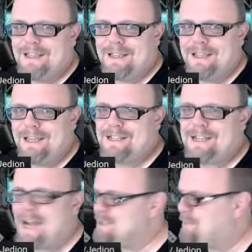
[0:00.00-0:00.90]
These
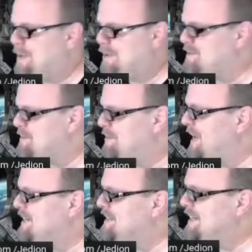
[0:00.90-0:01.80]
guys appeal to
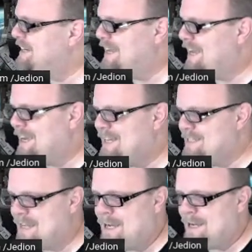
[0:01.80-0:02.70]
me.
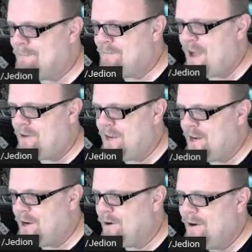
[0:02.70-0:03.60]
And down
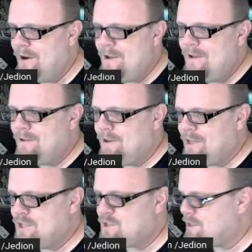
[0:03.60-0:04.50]
here, you know,
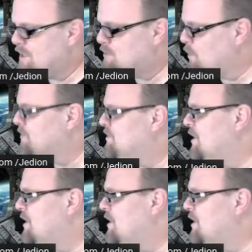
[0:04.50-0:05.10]
he's worked